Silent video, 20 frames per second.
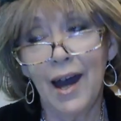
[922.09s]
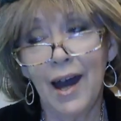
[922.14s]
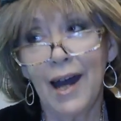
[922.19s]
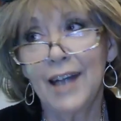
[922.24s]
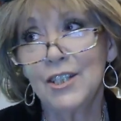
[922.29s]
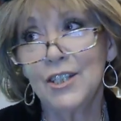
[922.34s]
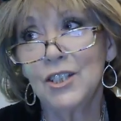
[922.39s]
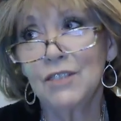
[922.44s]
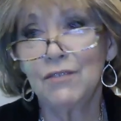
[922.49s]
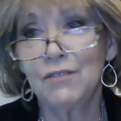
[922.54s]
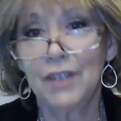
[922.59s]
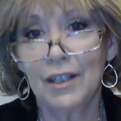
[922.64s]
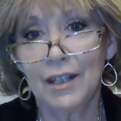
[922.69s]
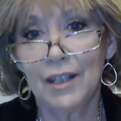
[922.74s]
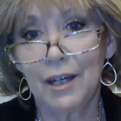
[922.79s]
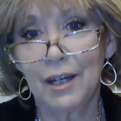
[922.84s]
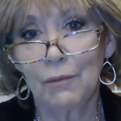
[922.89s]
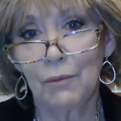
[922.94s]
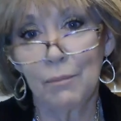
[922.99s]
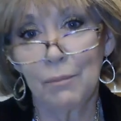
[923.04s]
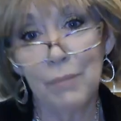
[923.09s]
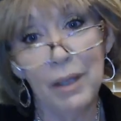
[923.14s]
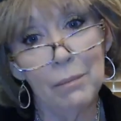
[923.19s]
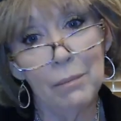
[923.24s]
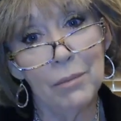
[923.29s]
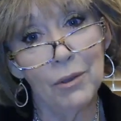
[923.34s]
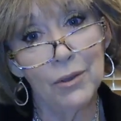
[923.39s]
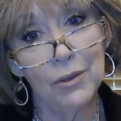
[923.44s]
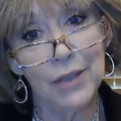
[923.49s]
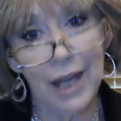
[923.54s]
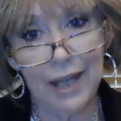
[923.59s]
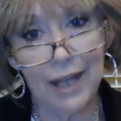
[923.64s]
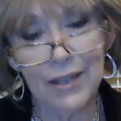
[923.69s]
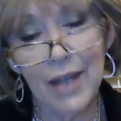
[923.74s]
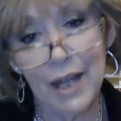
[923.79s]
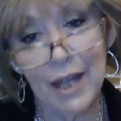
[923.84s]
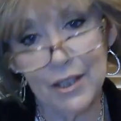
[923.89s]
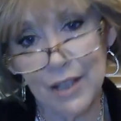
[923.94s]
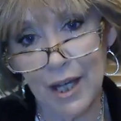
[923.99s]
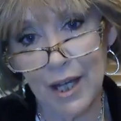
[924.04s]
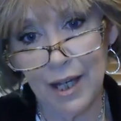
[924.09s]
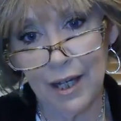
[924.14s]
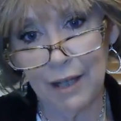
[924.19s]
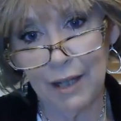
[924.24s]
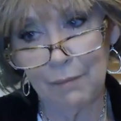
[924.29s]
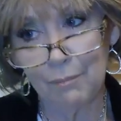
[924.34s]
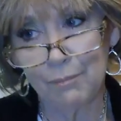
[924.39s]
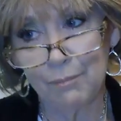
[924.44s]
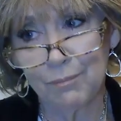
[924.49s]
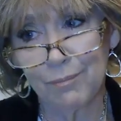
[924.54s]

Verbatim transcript: I just feel like when people take that time